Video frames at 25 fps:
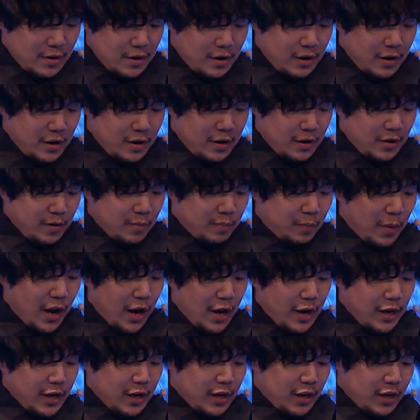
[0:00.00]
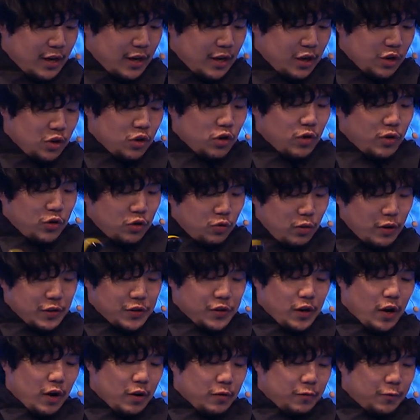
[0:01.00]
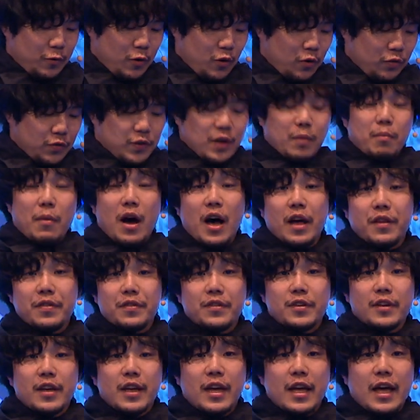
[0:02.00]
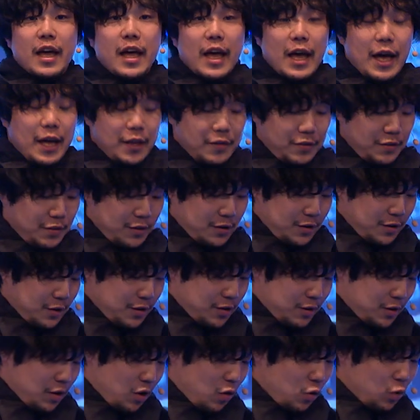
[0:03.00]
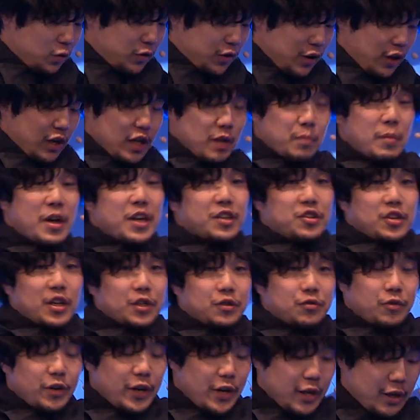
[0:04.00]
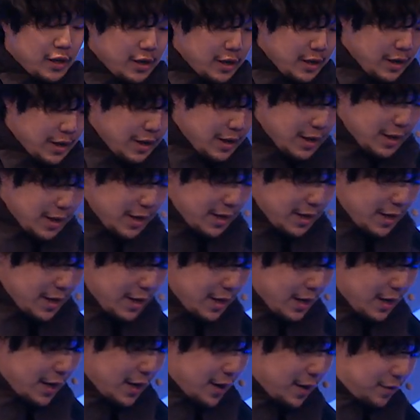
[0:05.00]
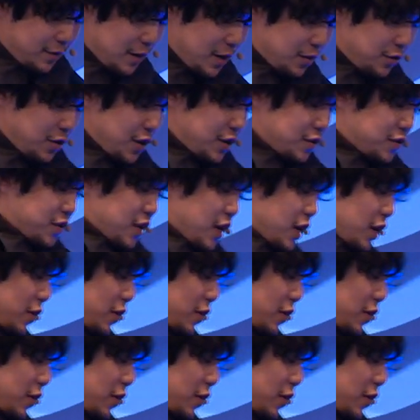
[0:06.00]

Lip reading: by yourself on demand and order immediately. That is